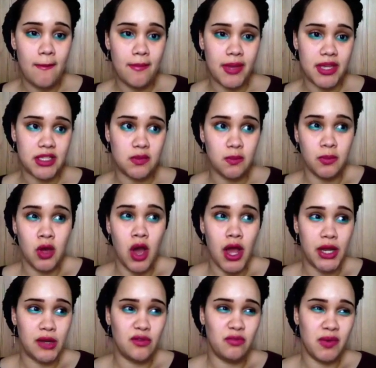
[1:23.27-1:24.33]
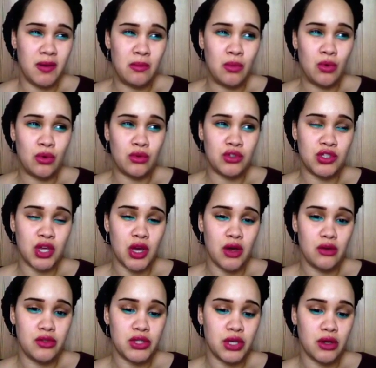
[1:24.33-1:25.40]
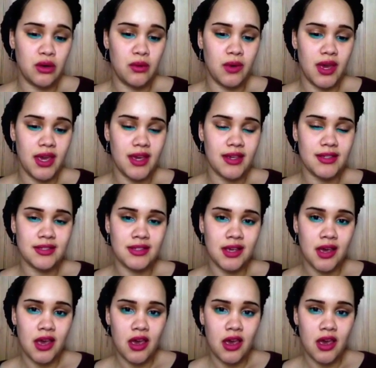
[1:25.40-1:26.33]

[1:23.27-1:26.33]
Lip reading: is kind of been more so 2 weeks.